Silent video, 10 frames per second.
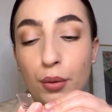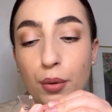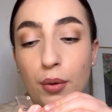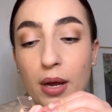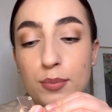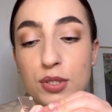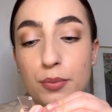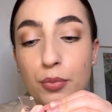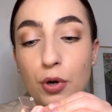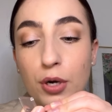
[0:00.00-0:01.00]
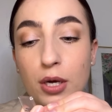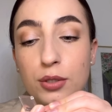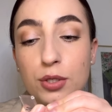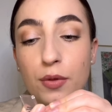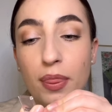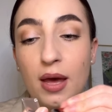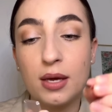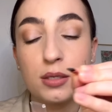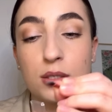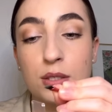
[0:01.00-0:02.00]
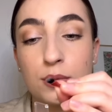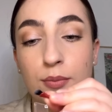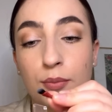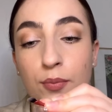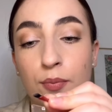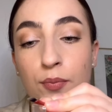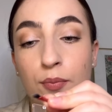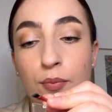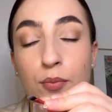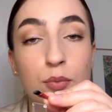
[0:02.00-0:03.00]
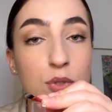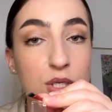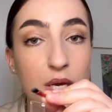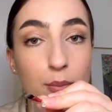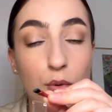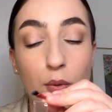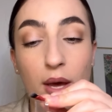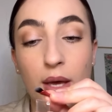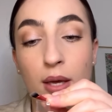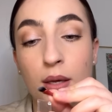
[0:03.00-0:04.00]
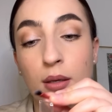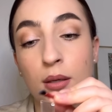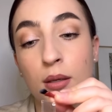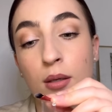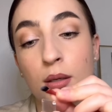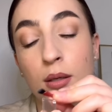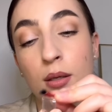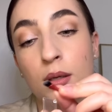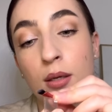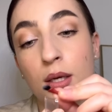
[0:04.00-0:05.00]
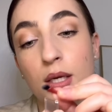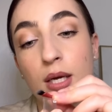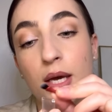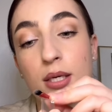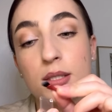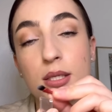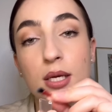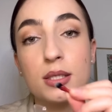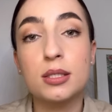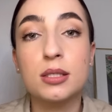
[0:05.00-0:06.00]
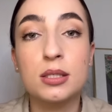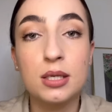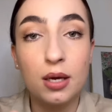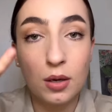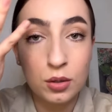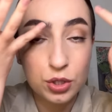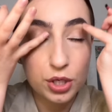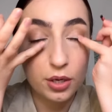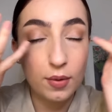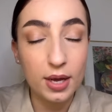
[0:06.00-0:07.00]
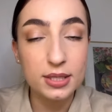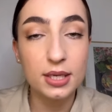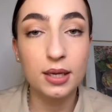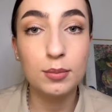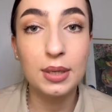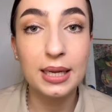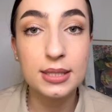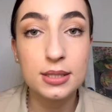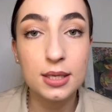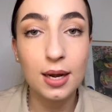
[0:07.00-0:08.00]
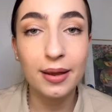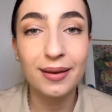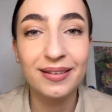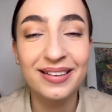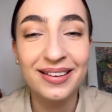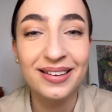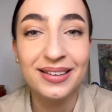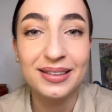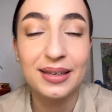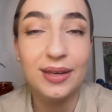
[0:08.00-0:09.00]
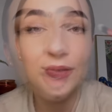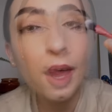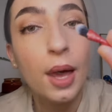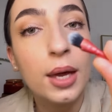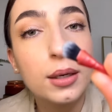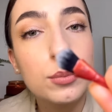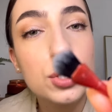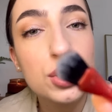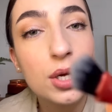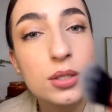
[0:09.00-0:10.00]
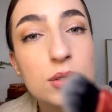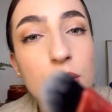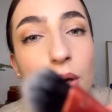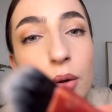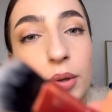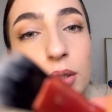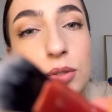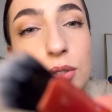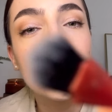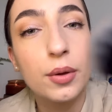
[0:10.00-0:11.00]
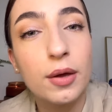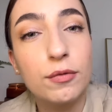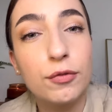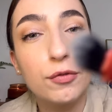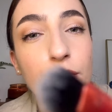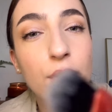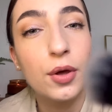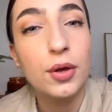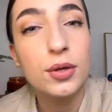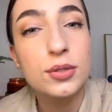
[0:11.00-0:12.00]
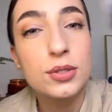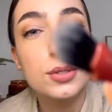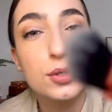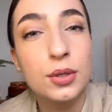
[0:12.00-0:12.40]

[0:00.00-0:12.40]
grab some product on that, tap away any excess. Now shut your eyes again, please, darling. Lovely. And I'm just going to, at first,